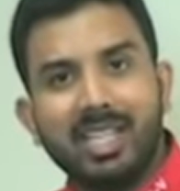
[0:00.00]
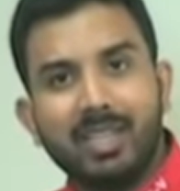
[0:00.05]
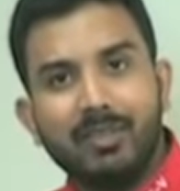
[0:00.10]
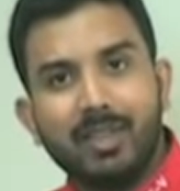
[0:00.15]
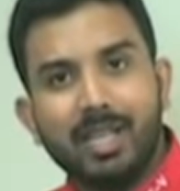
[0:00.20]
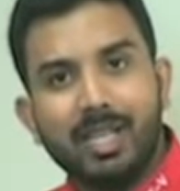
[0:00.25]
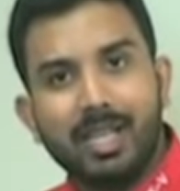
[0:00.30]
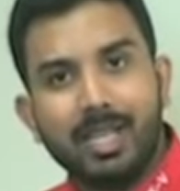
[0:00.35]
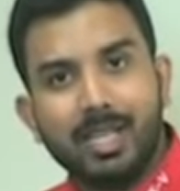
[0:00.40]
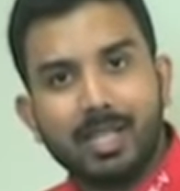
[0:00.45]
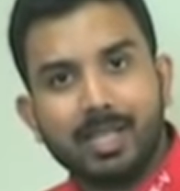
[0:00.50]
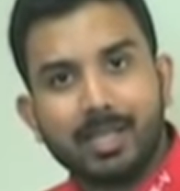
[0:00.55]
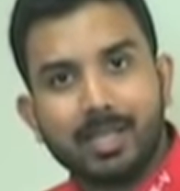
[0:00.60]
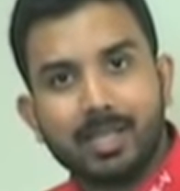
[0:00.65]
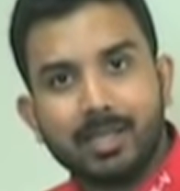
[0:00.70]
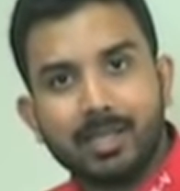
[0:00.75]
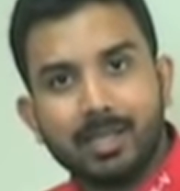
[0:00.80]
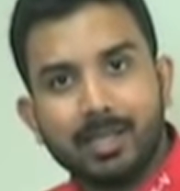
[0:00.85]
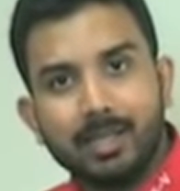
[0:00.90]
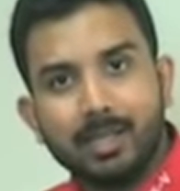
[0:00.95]
DVDs?
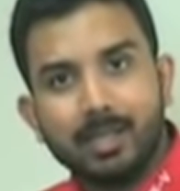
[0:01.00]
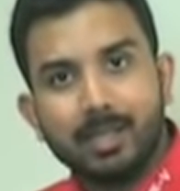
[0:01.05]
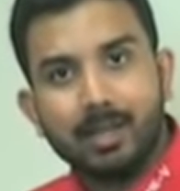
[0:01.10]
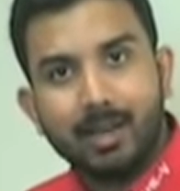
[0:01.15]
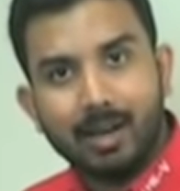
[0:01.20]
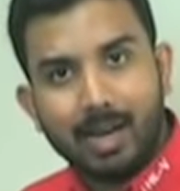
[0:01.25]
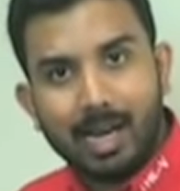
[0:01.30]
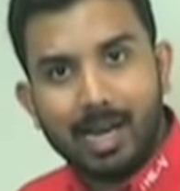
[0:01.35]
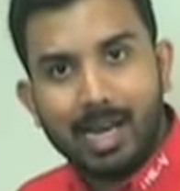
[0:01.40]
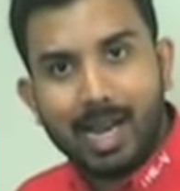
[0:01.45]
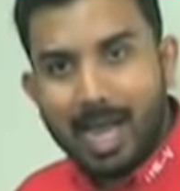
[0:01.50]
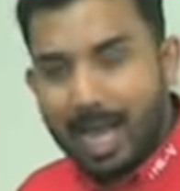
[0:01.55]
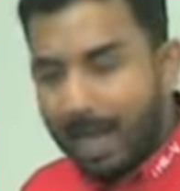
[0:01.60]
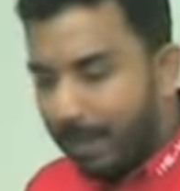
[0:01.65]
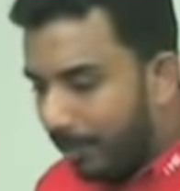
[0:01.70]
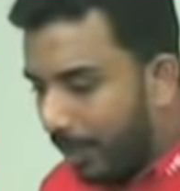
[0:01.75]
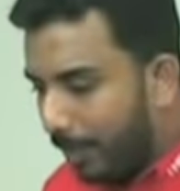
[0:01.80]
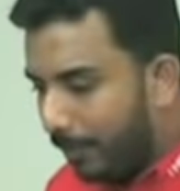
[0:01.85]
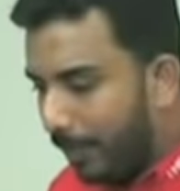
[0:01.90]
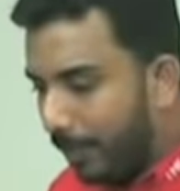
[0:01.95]
Right?
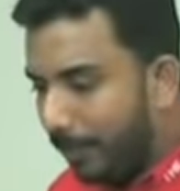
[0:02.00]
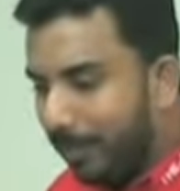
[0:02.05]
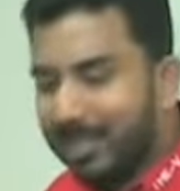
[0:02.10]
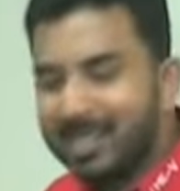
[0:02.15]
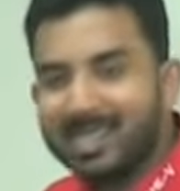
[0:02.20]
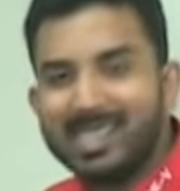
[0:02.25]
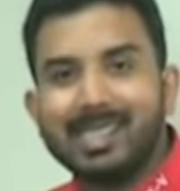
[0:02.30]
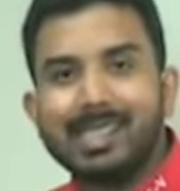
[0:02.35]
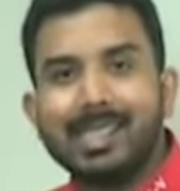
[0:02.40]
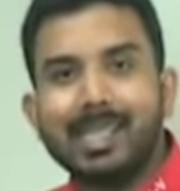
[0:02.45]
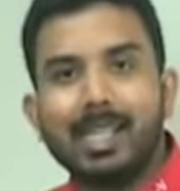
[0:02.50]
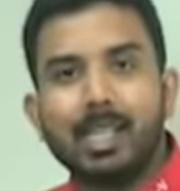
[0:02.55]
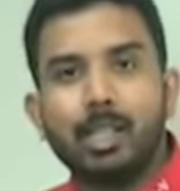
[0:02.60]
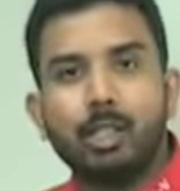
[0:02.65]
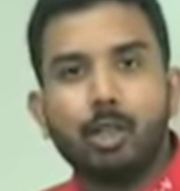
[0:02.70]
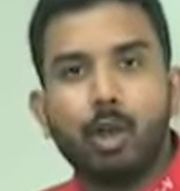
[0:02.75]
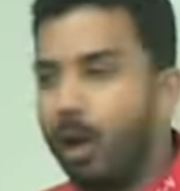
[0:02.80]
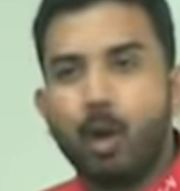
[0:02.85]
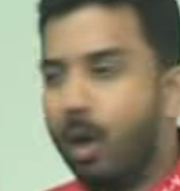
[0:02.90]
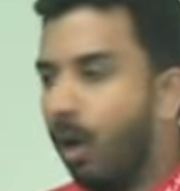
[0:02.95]
How many people sitting
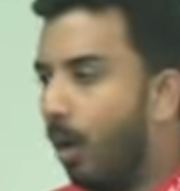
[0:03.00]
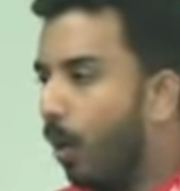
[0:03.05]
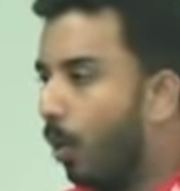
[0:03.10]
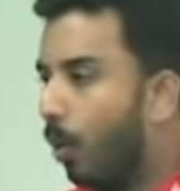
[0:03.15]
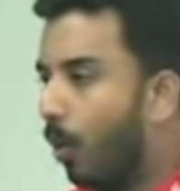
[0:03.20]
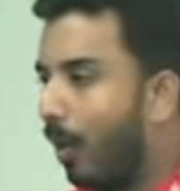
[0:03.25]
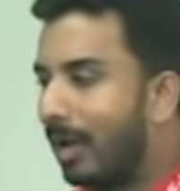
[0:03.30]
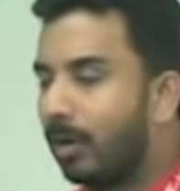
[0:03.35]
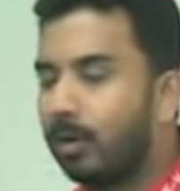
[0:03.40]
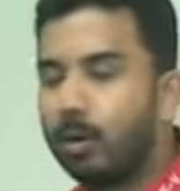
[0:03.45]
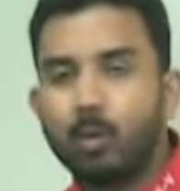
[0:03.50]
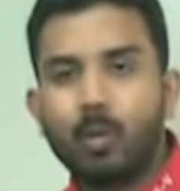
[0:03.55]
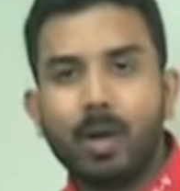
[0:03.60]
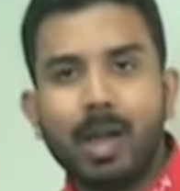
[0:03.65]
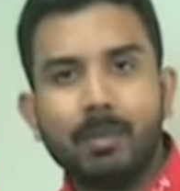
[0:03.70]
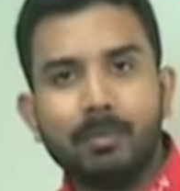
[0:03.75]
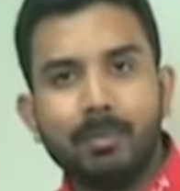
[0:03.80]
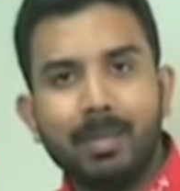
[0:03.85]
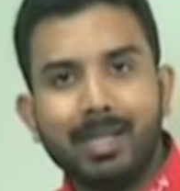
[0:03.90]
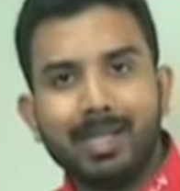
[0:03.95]
in your
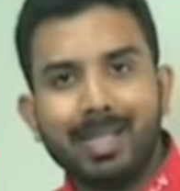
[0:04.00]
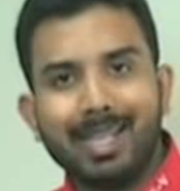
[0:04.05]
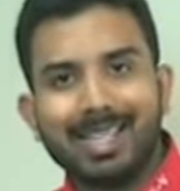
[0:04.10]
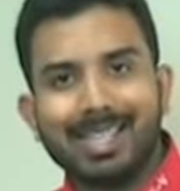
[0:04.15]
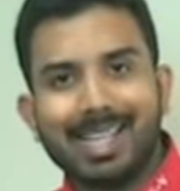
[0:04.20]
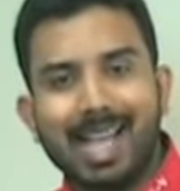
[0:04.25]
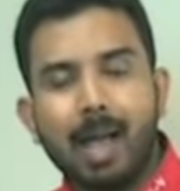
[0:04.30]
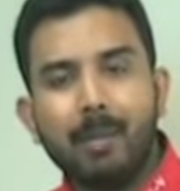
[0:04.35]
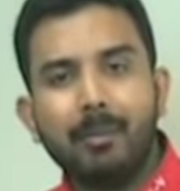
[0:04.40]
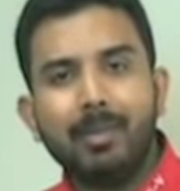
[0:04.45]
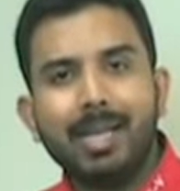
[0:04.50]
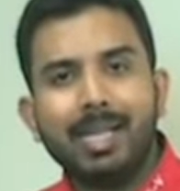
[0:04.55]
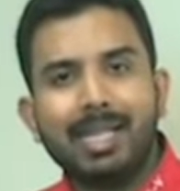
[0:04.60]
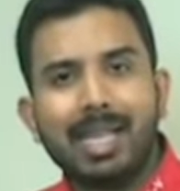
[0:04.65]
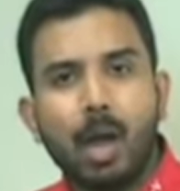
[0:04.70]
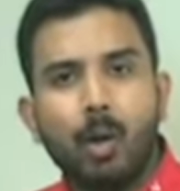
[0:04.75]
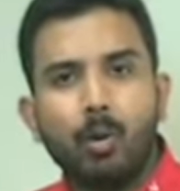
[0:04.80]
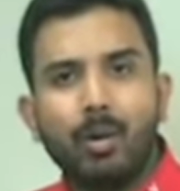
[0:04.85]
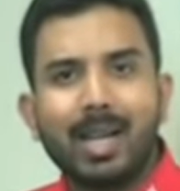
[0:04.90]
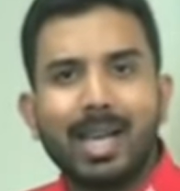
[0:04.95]
one-on-one meetings? How many
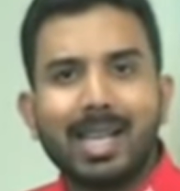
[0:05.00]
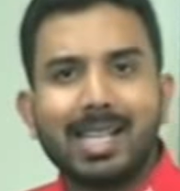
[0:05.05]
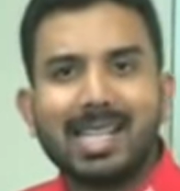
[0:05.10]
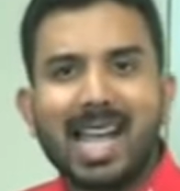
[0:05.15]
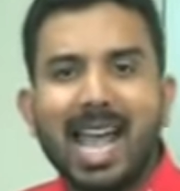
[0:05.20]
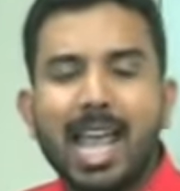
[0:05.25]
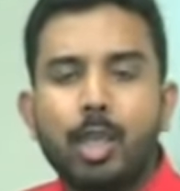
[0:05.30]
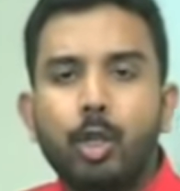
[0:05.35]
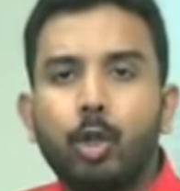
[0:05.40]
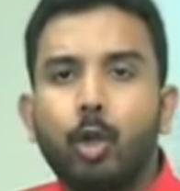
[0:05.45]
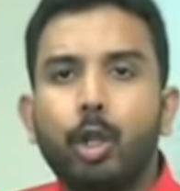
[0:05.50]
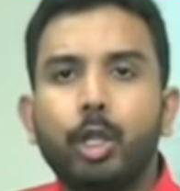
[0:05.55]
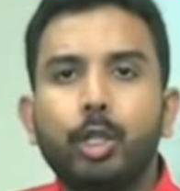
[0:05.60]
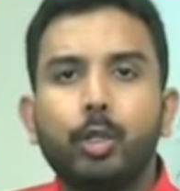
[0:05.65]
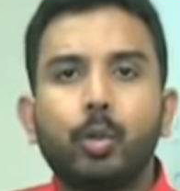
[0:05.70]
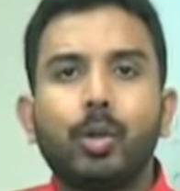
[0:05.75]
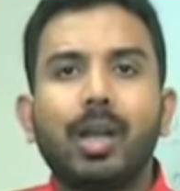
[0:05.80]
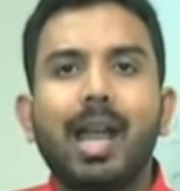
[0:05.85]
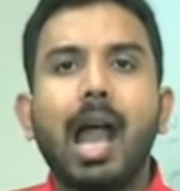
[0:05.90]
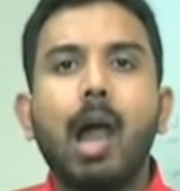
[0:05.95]
downlines are you going
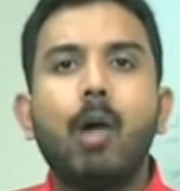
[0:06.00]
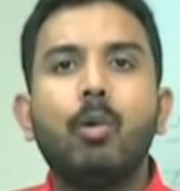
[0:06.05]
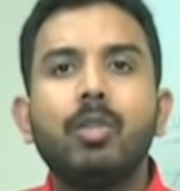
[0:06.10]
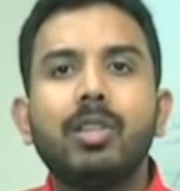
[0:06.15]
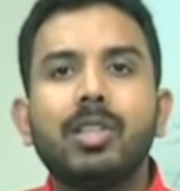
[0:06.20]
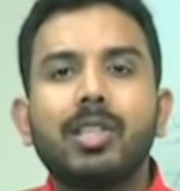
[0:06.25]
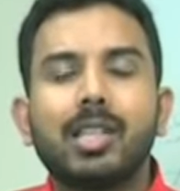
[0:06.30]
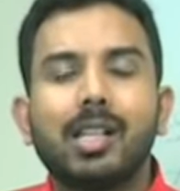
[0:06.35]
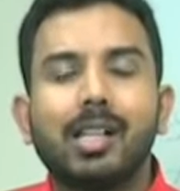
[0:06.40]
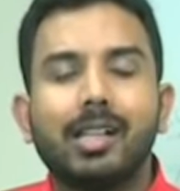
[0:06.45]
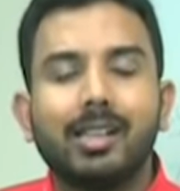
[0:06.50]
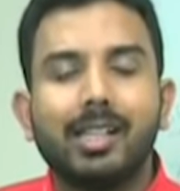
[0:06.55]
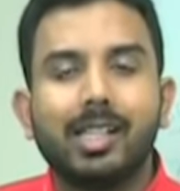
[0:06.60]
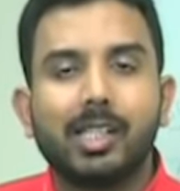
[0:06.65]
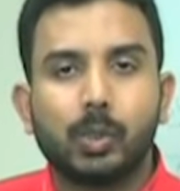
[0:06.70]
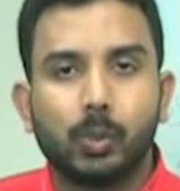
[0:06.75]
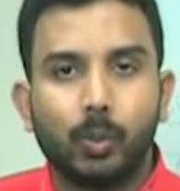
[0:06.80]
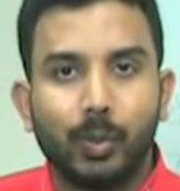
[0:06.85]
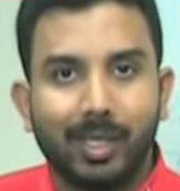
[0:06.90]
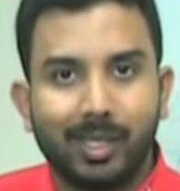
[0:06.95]
to counsel
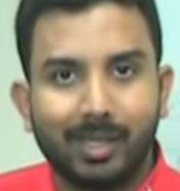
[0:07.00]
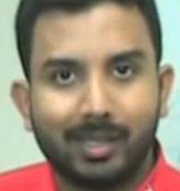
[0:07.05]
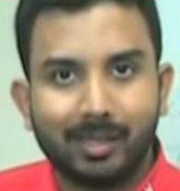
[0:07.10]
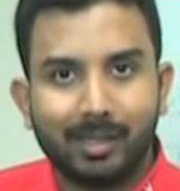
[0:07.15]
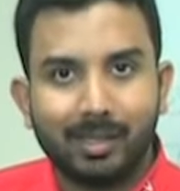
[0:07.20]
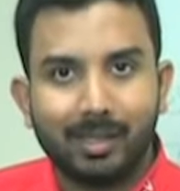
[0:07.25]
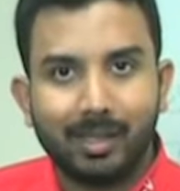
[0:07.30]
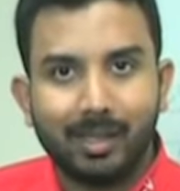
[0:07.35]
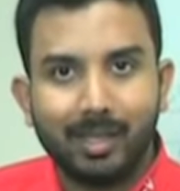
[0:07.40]
this week?